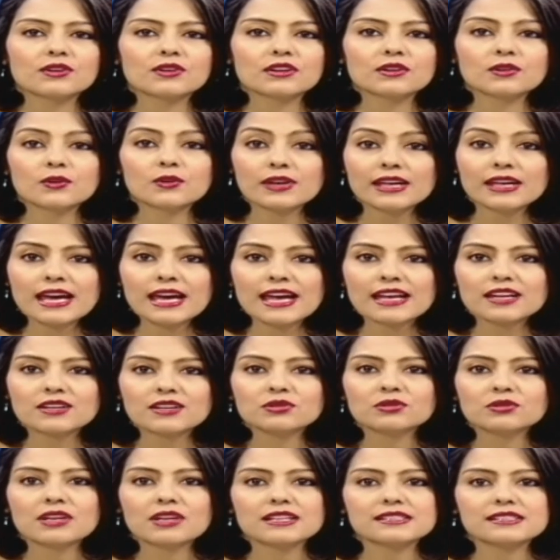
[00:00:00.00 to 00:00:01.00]
going ahead in
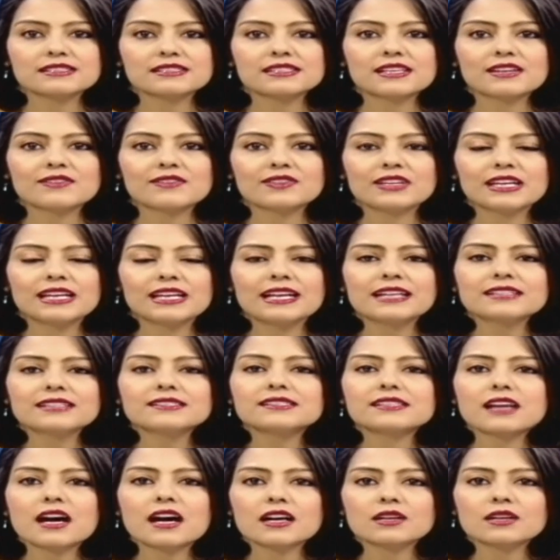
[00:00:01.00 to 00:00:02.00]
2017. Let's
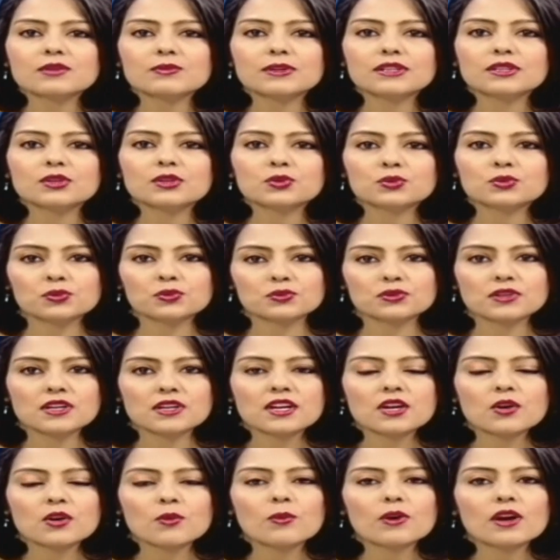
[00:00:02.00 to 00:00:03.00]
start with crude.
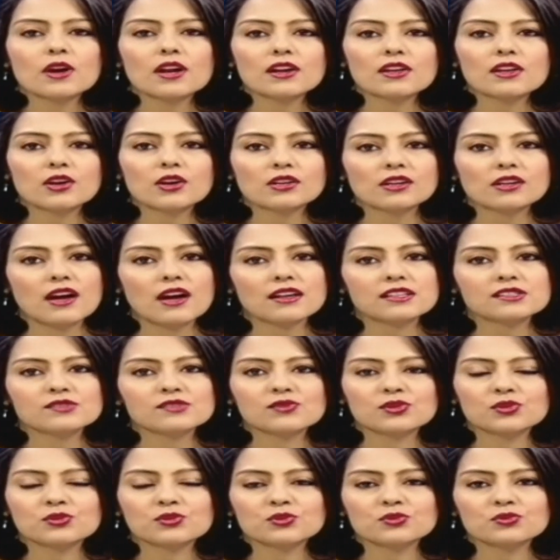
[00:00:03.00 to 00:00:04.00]
What are your targets
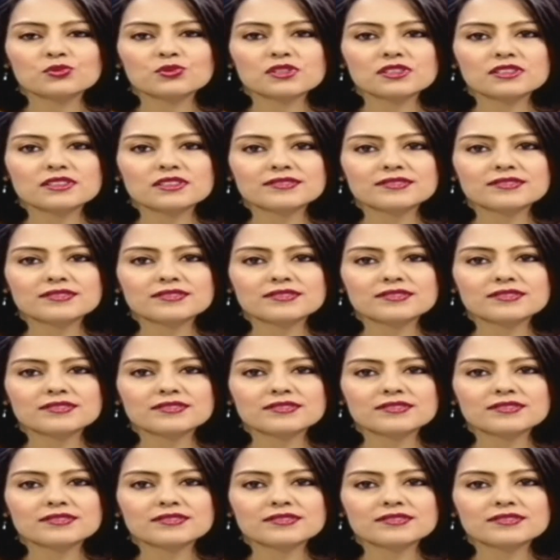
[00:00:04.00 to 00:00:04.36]
for crude?